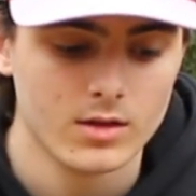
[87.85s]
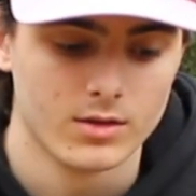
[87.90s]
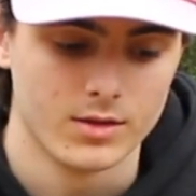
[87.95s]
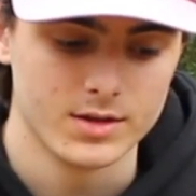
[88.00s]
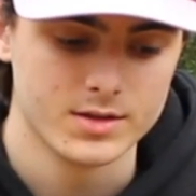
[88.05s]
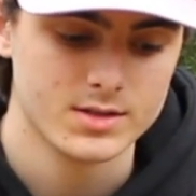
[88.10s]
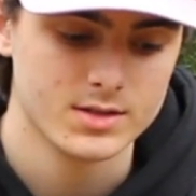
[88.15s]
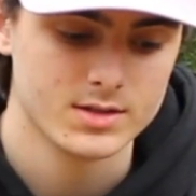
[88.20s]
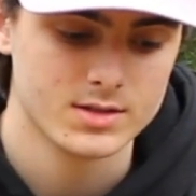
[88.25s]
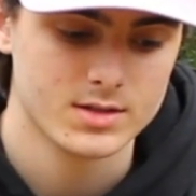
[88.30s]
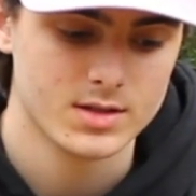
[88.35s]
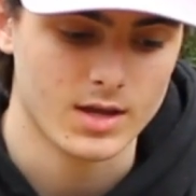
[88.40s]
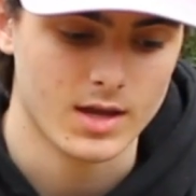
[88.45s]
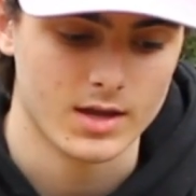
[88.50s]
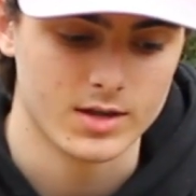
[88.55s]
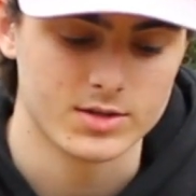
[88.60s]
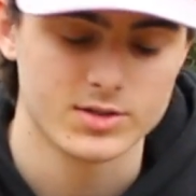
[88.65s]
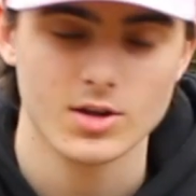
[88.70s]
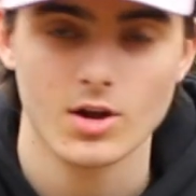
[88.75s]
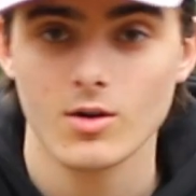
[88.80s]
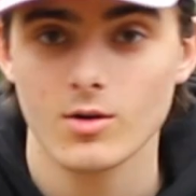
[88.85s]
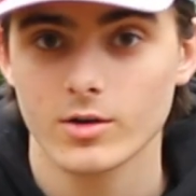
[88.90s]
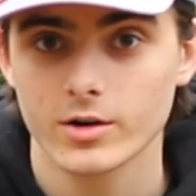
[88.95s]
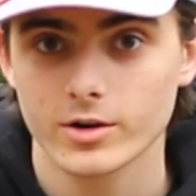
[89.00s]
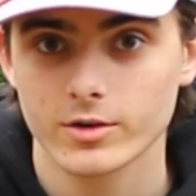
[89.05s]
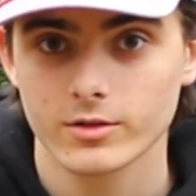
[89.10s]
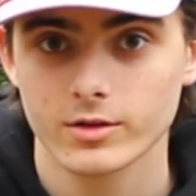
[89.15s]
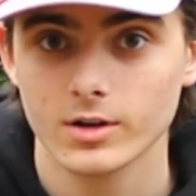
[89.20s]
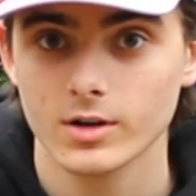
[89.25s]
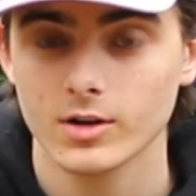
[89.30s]
this is a
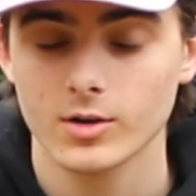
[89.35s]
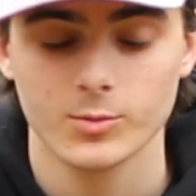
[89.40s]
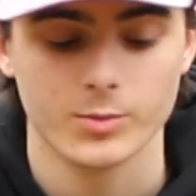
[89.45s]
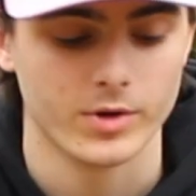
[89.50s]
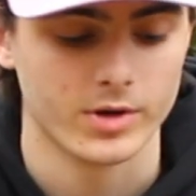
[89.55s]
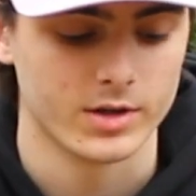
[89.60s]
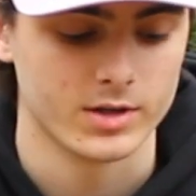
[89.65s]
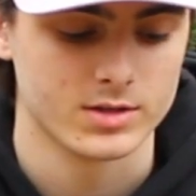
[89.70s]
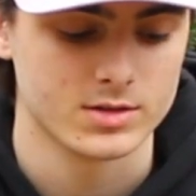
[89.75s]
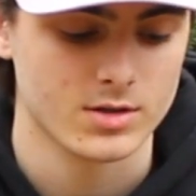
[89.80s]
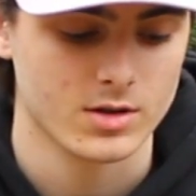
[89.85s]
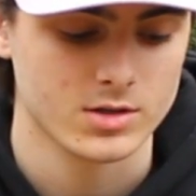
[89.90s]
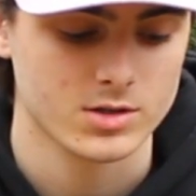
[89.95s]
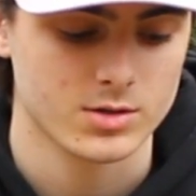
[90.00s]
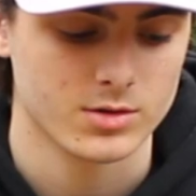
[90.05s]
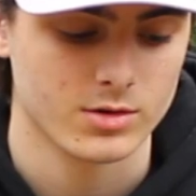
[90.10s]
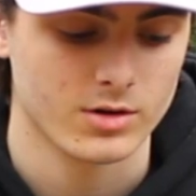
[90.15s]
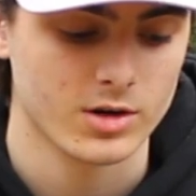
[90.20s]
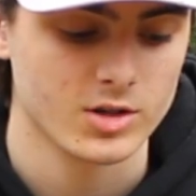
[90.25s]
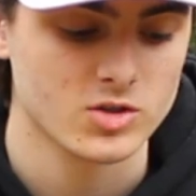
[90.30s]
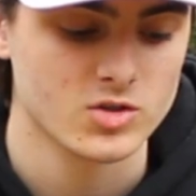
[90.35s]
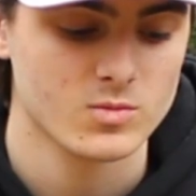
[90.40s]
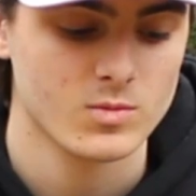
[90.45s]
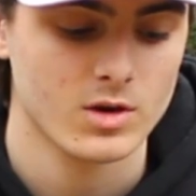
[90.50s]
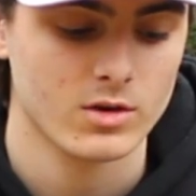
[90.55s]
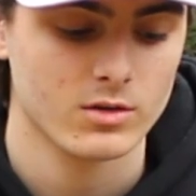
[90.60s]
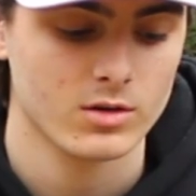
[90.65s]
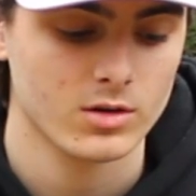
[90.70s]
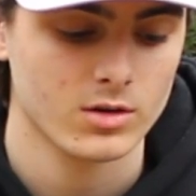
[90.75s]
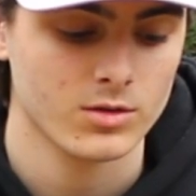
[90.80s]
saltwater reel, but it's also a great swim
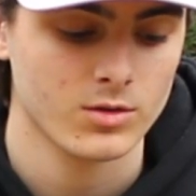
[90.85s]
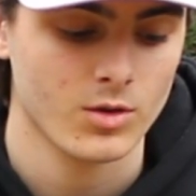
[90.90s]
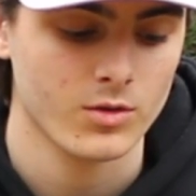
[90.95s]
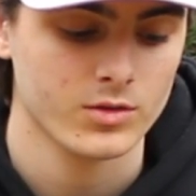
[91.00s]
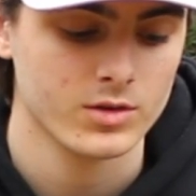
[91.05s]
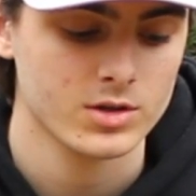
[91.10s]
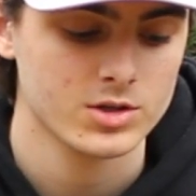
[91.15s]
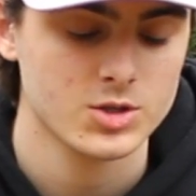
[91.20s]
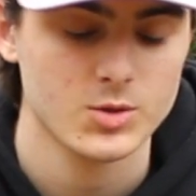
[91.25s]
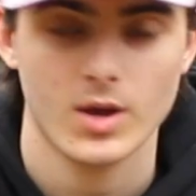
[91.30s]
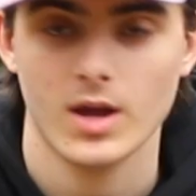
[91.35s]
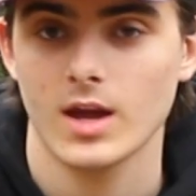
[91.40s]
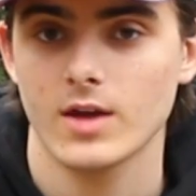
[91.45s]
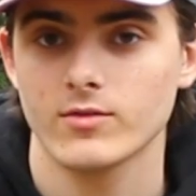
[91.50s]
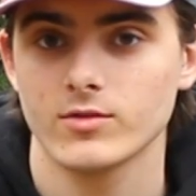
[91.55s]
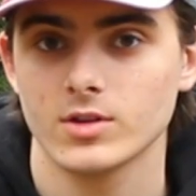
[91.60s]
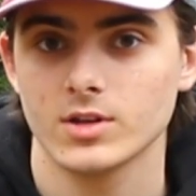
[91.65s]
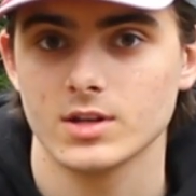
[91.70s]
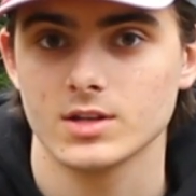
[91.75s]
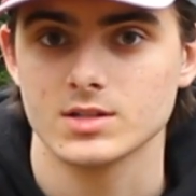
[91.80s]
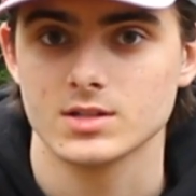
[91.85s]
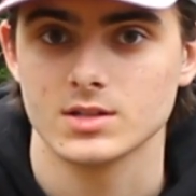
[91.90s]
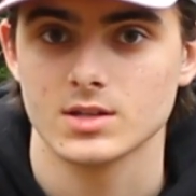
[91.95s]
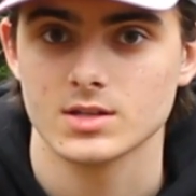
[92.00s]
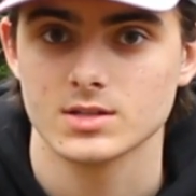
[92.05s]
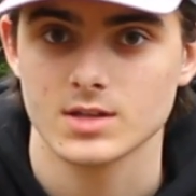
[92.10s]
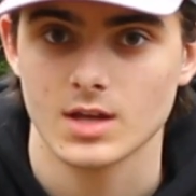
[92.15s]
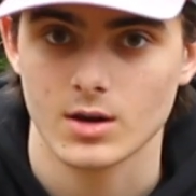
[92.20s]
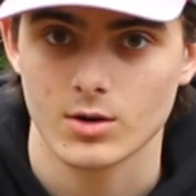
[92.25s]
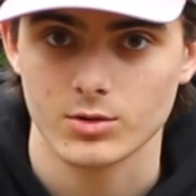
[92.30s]
bait reel. The only issue I have with it is it
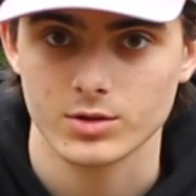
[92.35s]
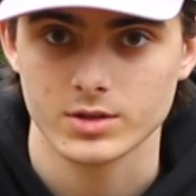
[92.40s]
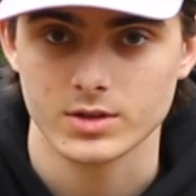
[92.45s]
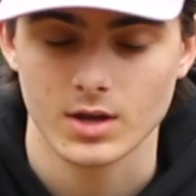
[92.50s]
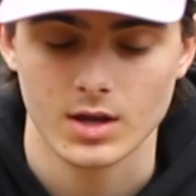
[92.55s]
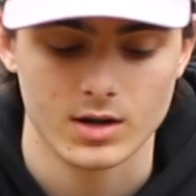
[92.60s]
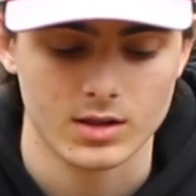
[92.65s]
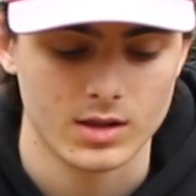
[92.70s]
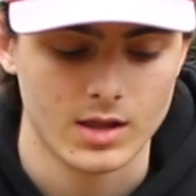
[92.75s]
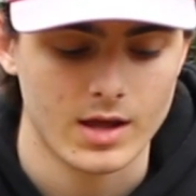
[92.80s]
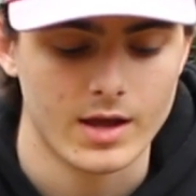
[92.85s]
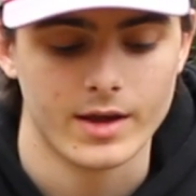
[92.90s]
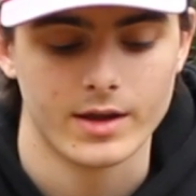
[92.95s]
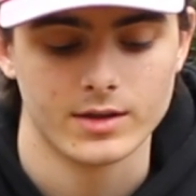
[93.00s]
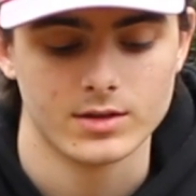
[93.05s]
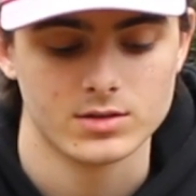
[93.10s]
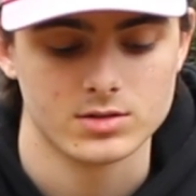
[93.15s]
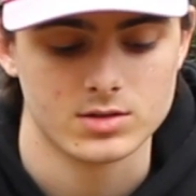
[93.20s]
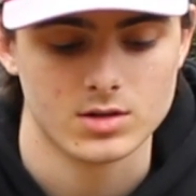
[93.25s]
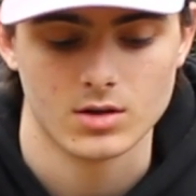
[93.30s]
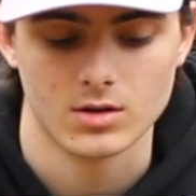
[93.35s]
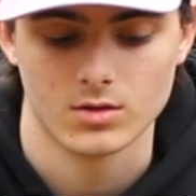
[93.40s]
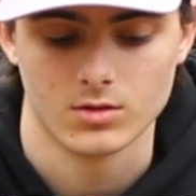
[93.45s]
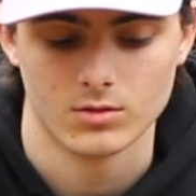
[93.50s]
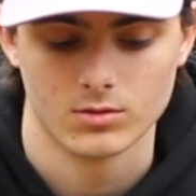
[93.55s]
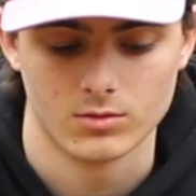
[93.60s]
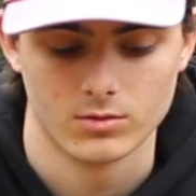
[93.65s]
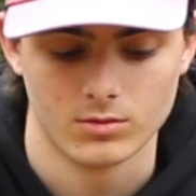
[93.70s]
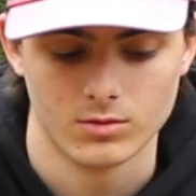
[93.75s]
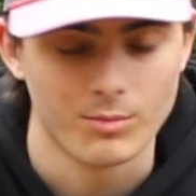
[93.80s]
does not hold a ton of line,
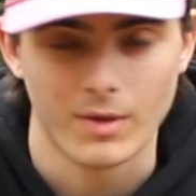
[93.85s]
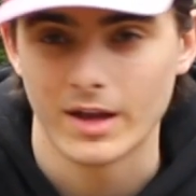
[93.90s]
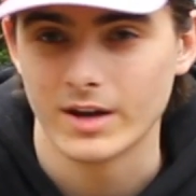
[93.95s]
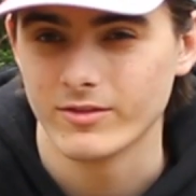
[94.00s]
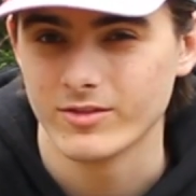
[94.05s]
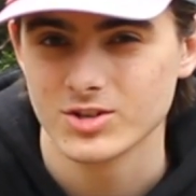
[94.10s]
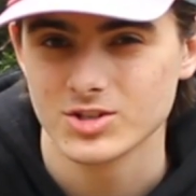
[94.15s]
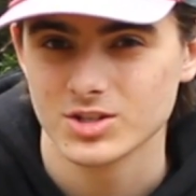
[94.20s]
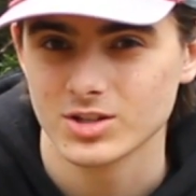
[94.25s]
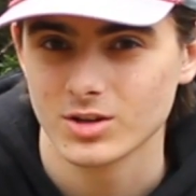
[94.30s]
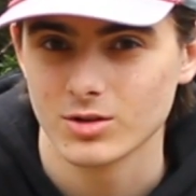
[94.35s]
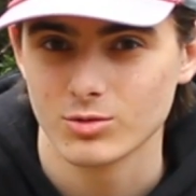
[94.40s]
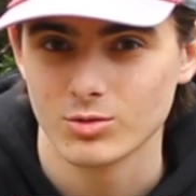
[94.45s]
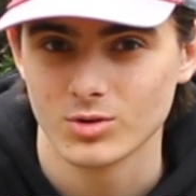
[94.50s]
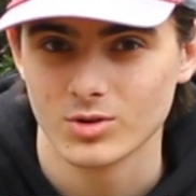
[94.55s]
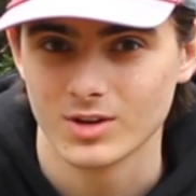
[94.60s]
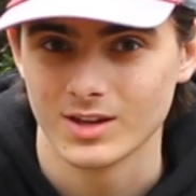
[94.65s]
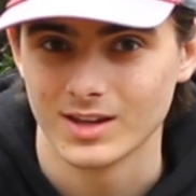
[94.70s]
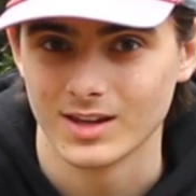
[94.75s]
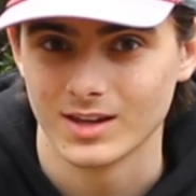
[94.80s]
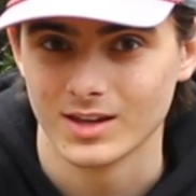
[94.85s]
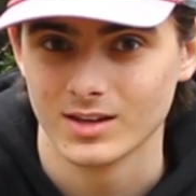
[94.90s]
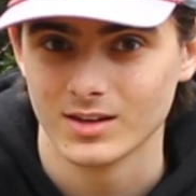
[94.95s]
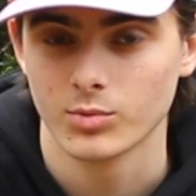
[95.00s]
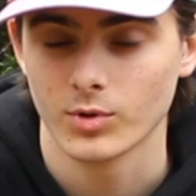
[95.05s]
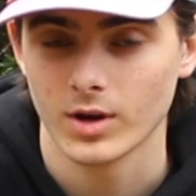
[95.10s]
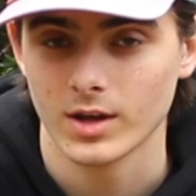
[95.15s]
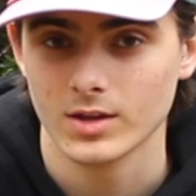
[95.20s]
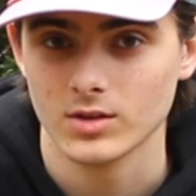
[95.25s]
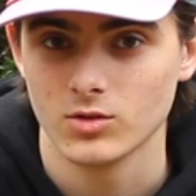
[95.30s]
so might eventually go to a
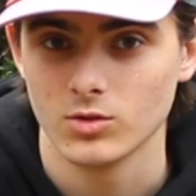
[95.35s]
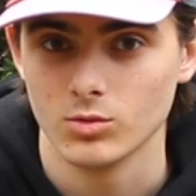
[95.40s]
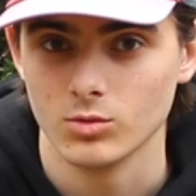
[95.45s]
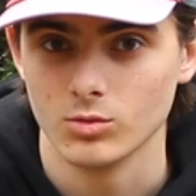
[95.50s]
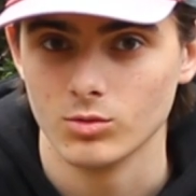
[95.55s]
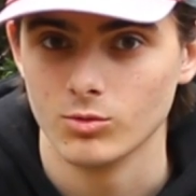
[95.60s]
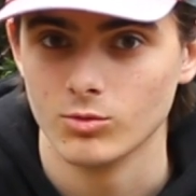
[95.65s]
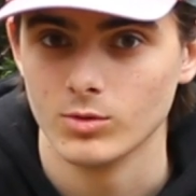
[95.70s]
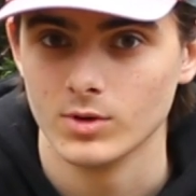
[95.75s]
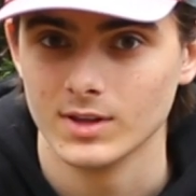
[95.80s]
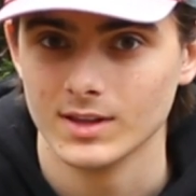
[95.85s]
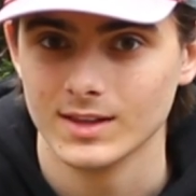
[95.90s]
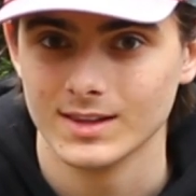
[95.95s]
braid to